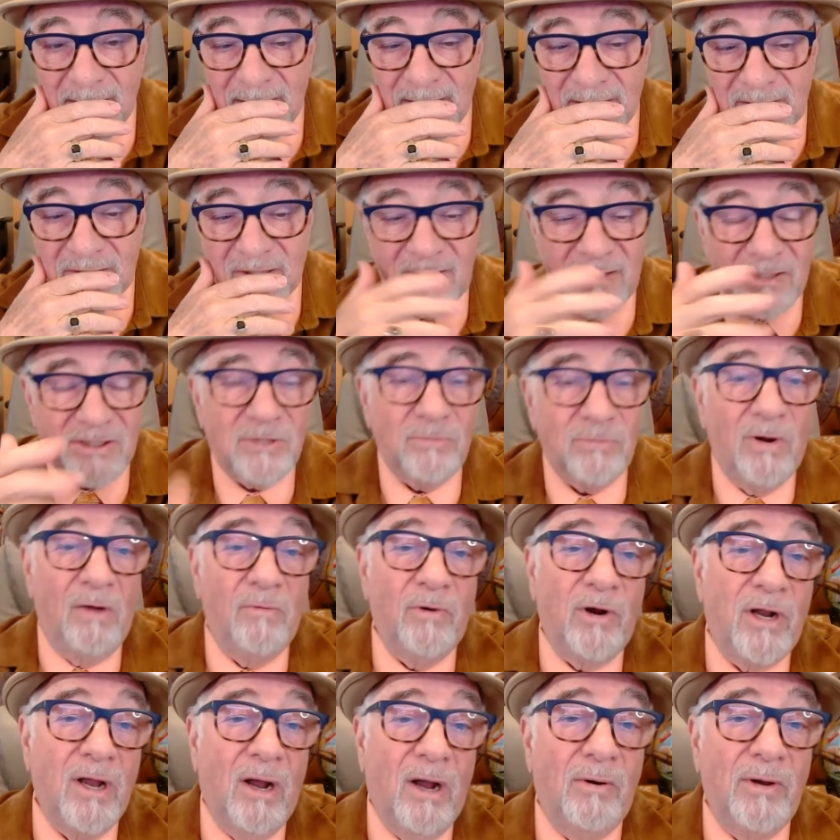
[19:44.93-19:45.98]
So, this is where
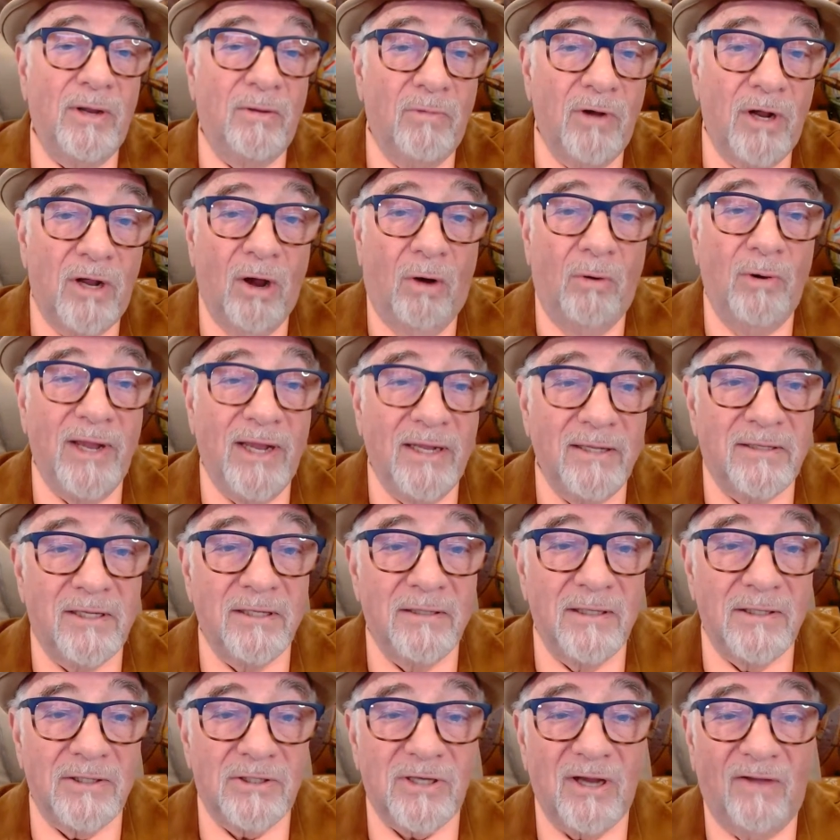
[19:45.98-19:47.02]
we're going. We're going into
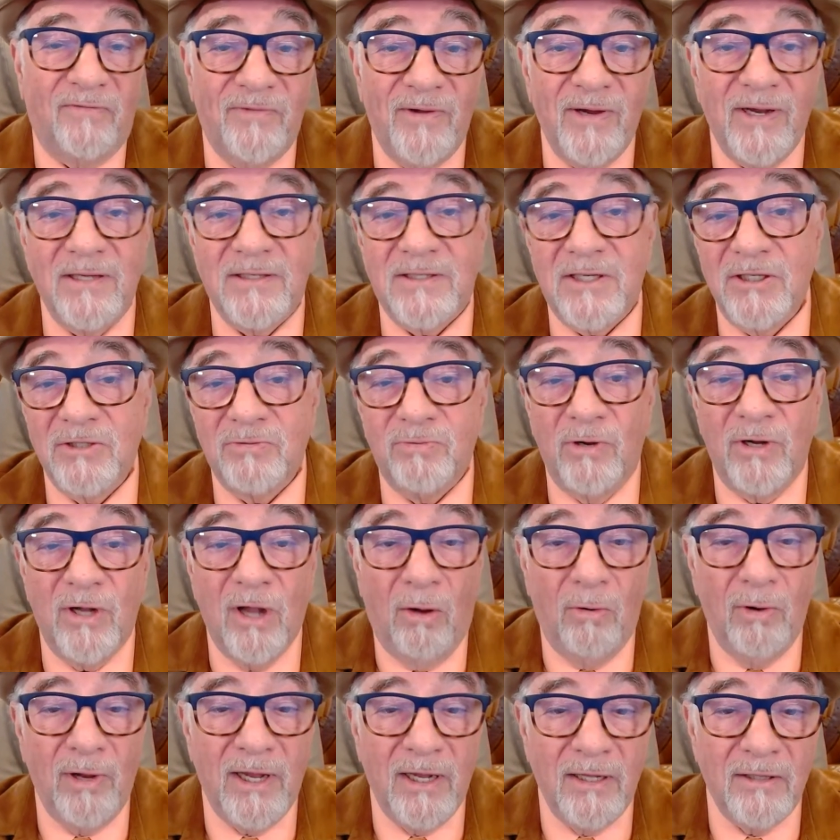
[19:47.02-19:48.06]
this. I figured since we're
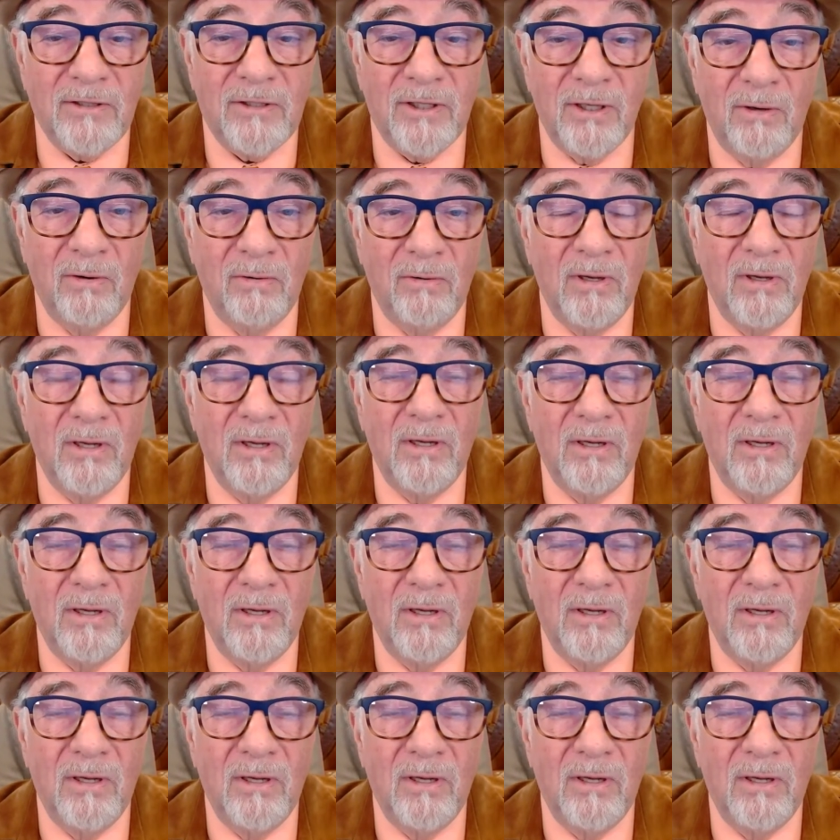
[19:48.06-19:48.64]
going into